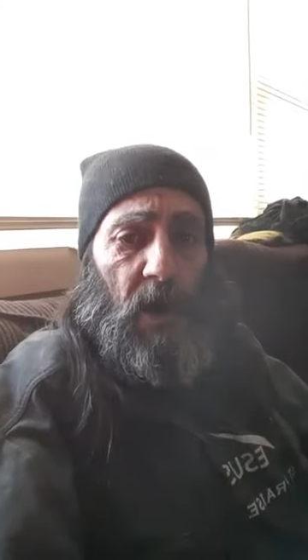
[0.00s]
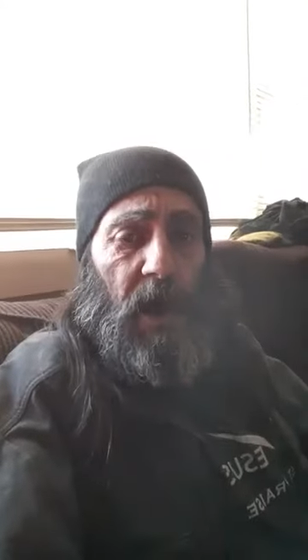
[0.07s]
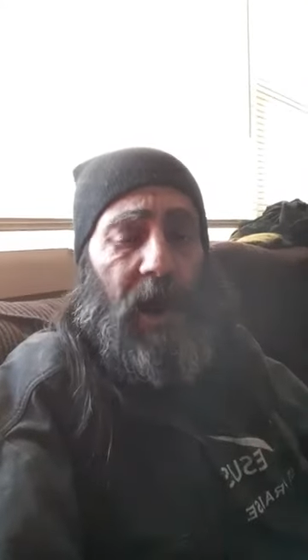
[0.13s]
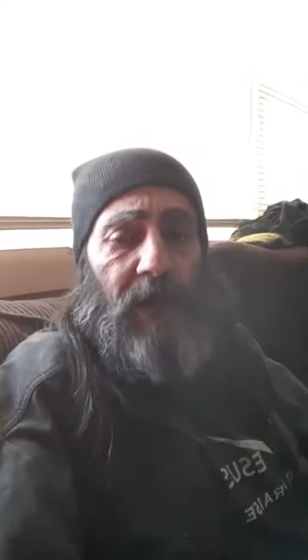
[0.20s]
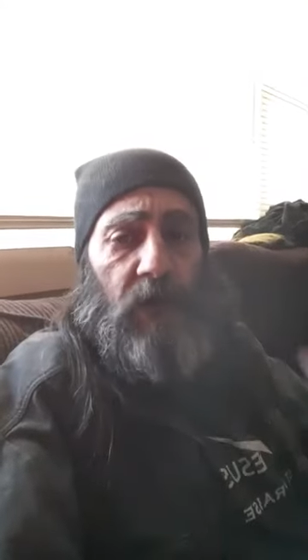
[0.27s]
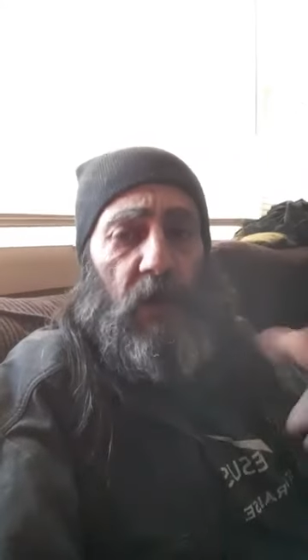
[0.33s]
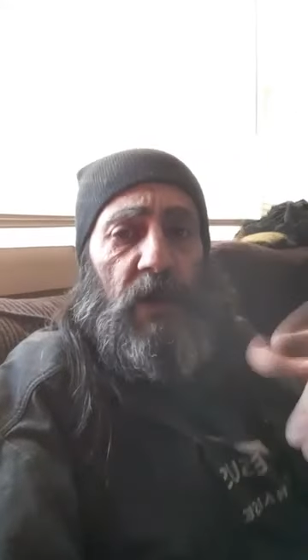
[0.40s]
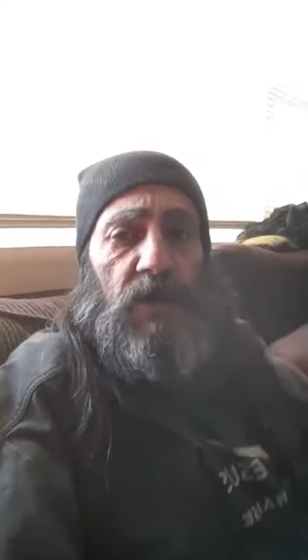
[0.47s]

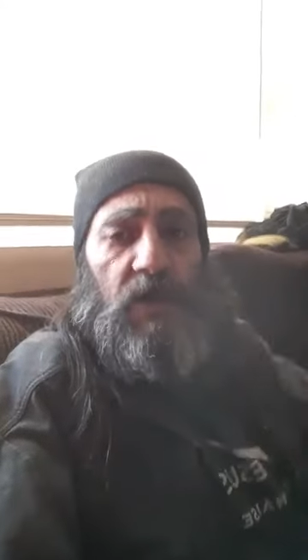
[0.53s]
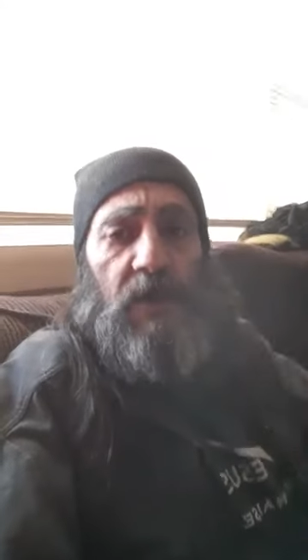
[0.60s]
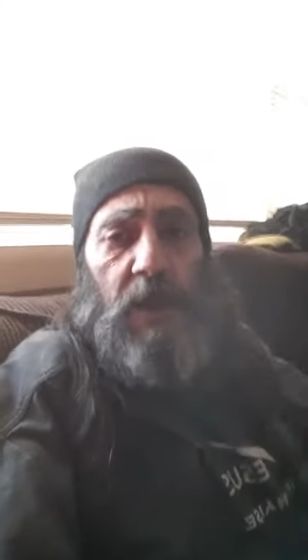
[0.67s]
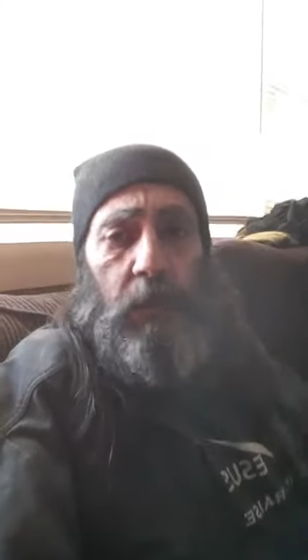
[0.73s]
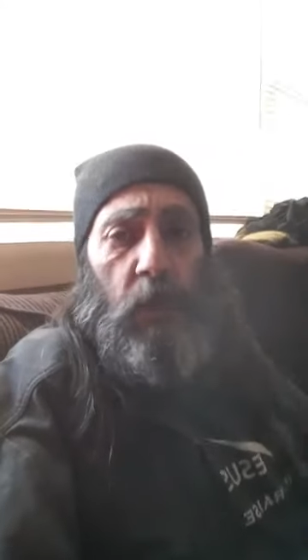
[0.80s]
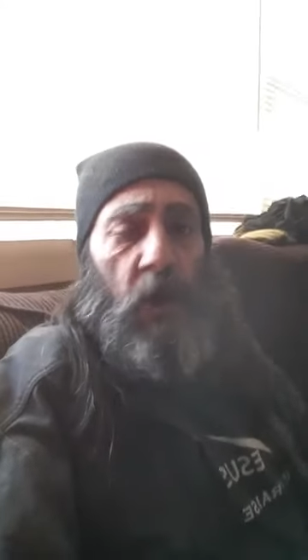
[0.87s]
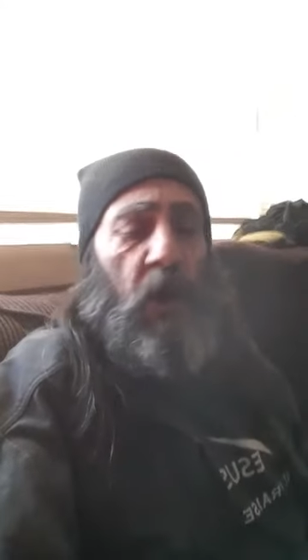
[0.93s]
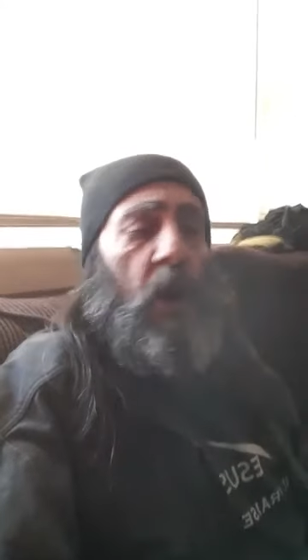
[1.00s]
I've recently
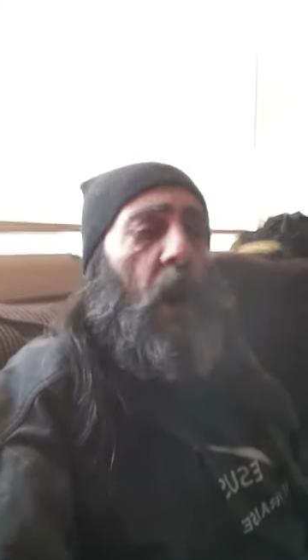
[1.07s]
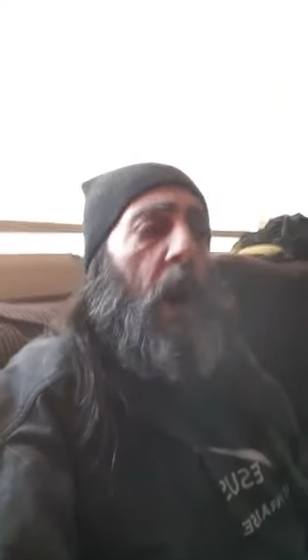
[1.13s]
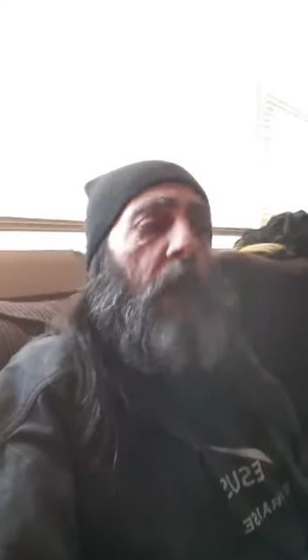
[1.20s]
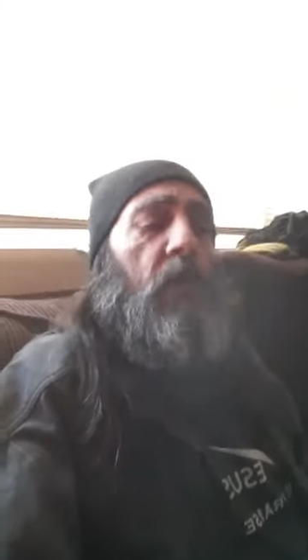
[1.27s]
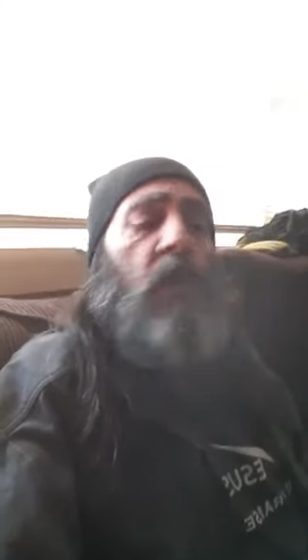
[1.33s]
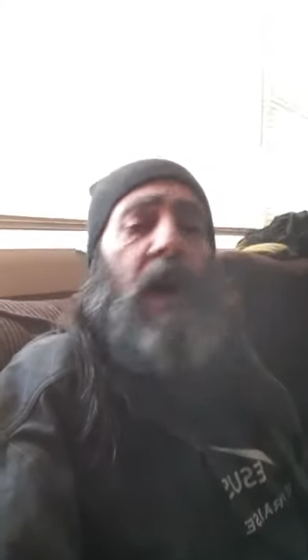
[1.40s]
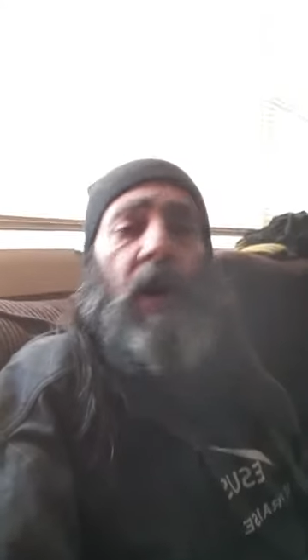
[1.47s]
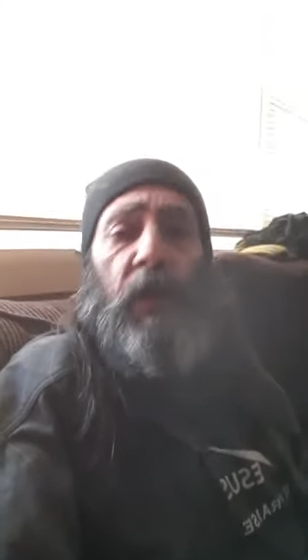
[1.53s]
put an
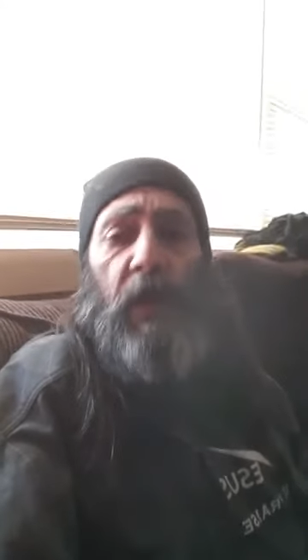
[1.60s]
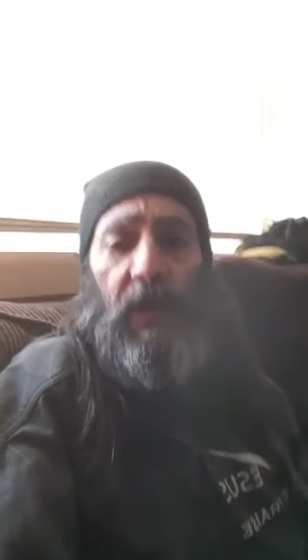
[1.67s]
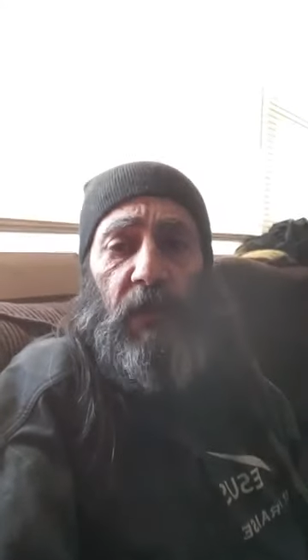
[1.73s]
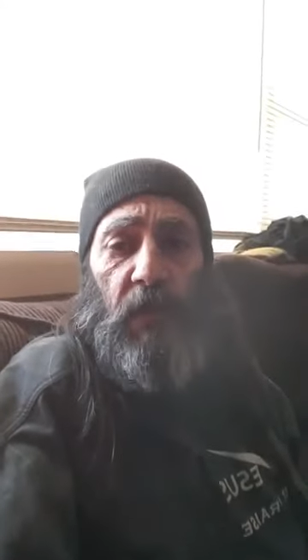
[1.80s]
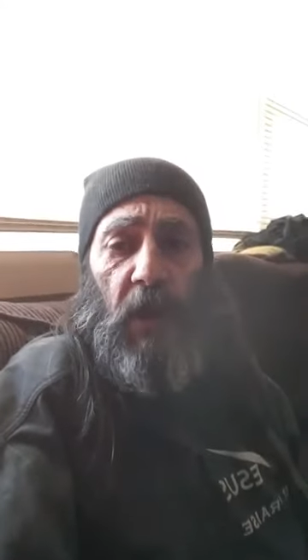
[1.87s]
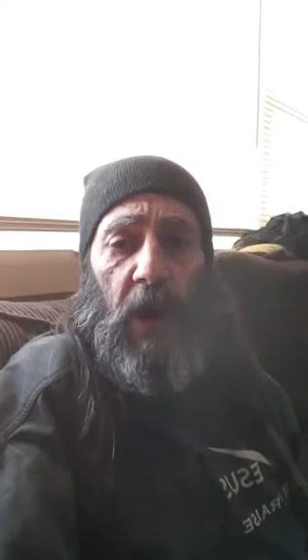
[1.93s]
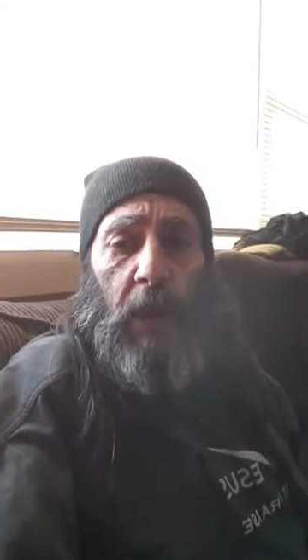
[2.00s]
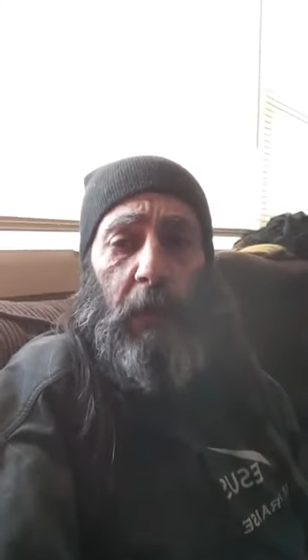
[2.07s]
offer out there
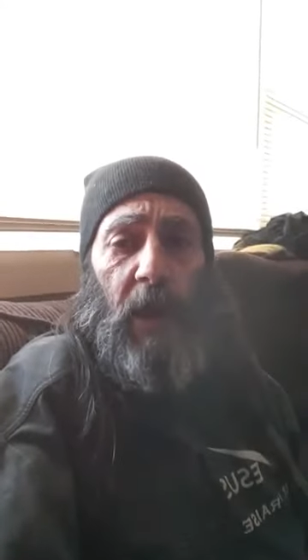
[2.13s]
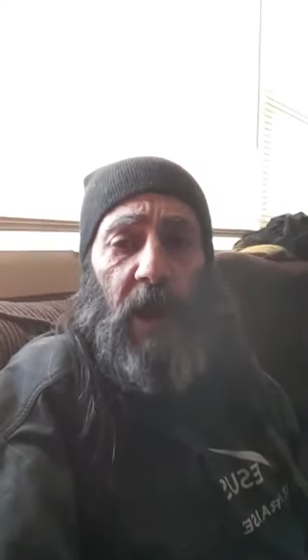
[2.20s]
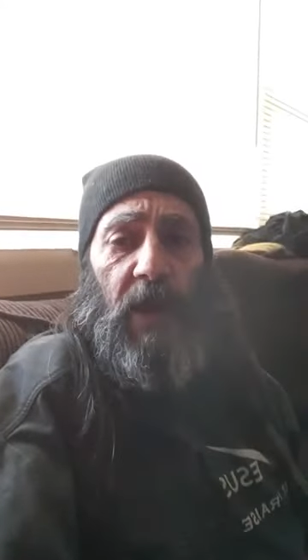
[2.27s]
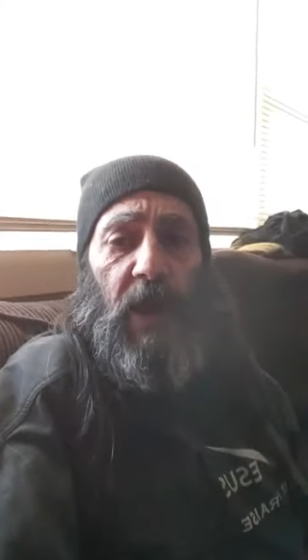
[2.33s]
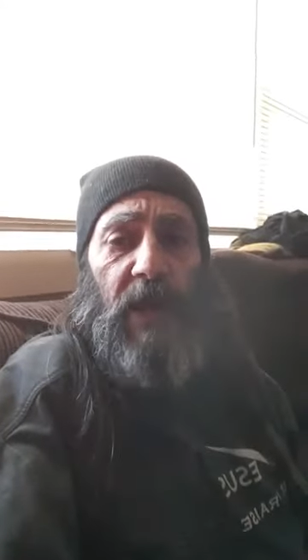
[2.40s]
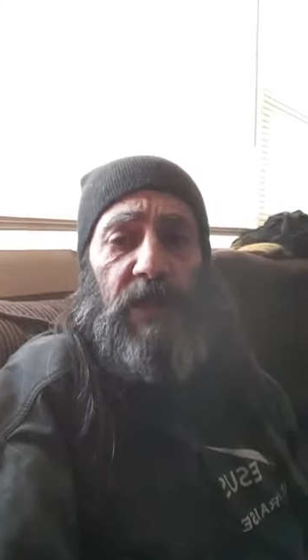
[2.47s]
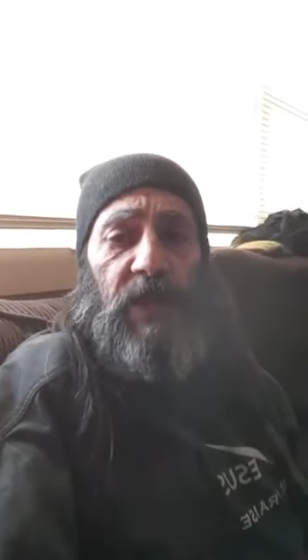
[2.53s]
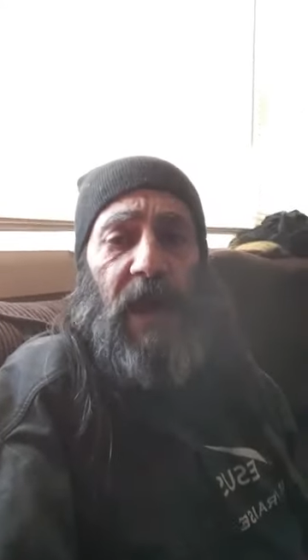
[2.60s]
for anybody
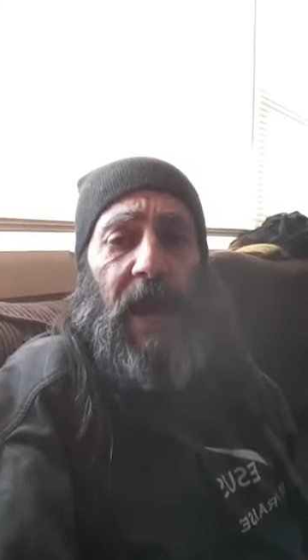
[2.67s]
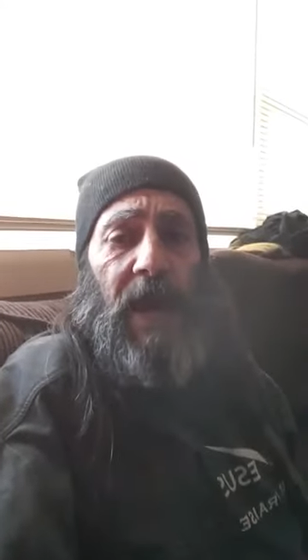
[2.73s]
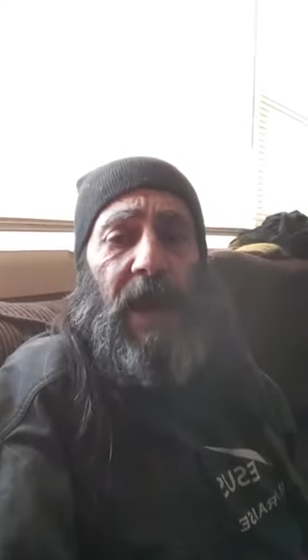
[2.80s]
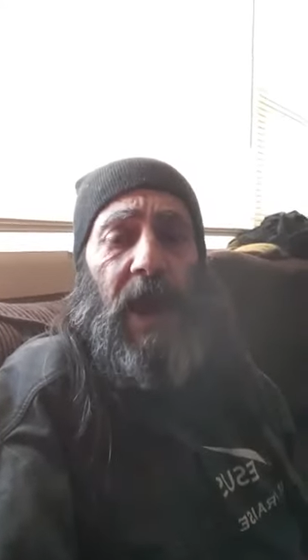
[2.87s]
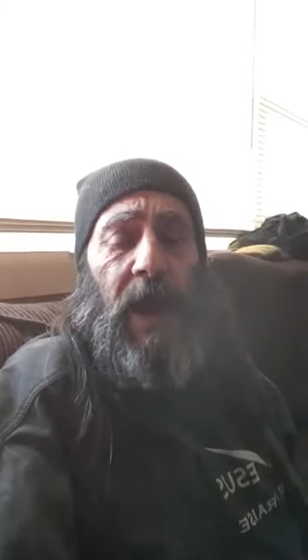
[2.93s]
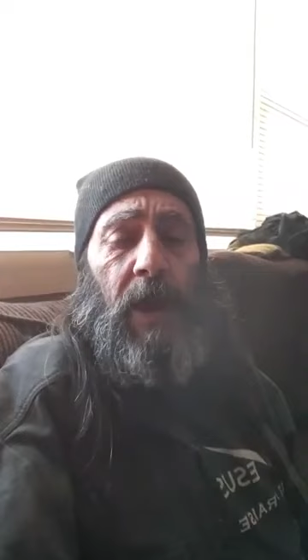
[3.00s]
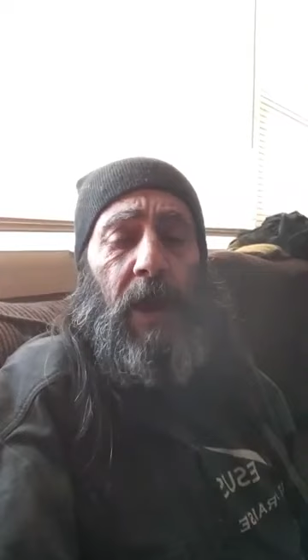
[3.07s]
that's got